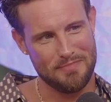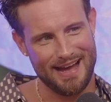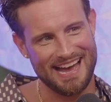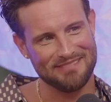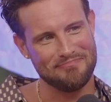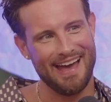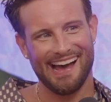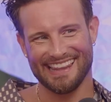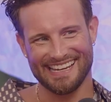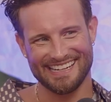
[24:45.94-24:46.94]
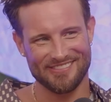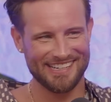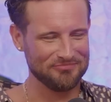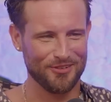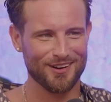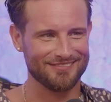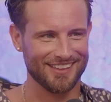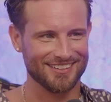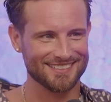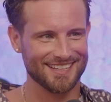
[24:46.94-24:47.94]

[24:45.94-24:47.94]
Bi ballad. We need more of those.